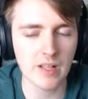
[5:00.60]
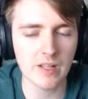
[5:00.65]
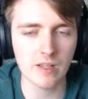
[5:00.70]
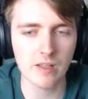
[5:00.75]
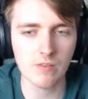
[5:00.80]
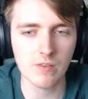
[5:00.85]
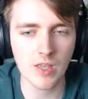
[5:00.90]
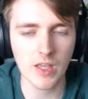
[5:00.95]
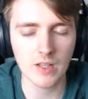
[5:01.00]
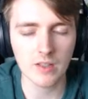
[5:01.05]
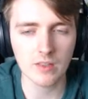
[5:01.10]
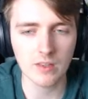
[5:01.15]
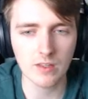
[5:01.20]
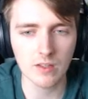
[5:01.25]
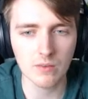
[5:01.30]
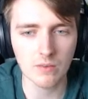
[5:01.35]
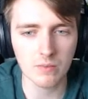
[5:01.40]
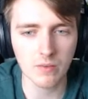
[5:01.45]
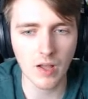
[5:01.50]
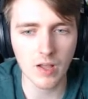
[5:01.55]
it if he had the
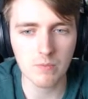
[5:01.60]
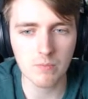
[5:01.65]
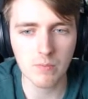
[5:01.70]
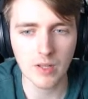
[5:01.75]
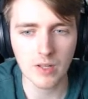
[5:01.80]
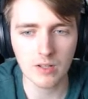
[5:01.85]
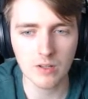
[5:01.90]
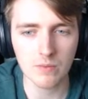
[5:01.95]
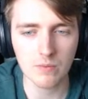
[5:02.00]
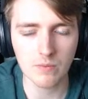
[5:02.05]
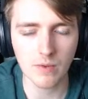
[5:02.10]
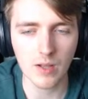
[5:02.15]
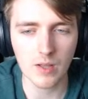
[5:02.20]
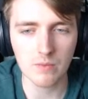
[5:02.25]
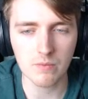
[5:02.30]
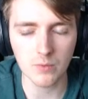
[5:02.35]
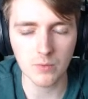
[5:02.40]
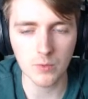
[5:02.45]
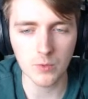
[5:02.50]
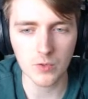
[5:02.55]
5 mana
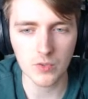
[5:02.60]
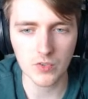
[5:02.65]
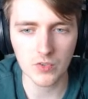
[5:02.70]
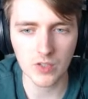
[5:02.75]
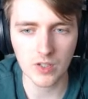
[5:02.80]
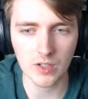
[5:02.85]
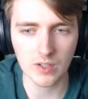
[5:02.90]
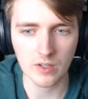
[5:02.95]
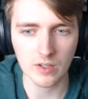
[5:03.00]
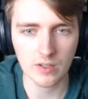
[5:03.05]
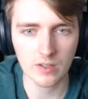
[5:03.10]
5/4 shark.